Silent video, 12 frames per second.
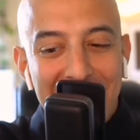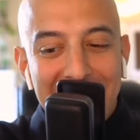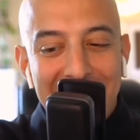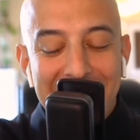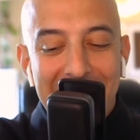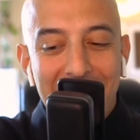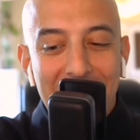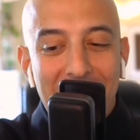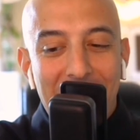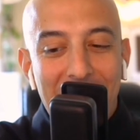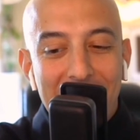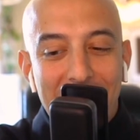to
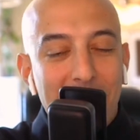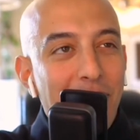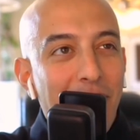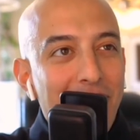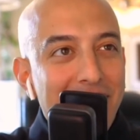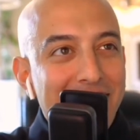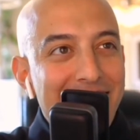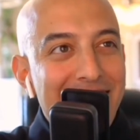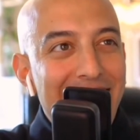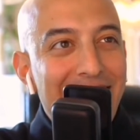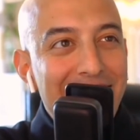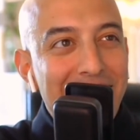for an artist to
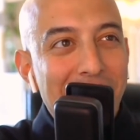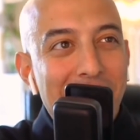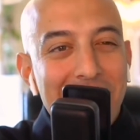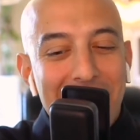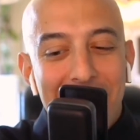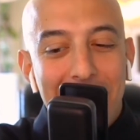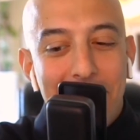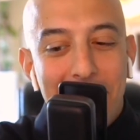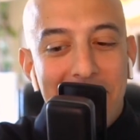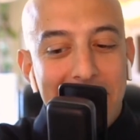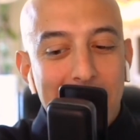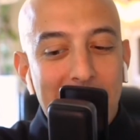tell somebody that they're
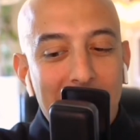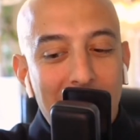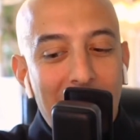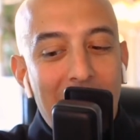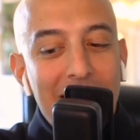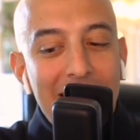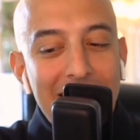doing something wrong?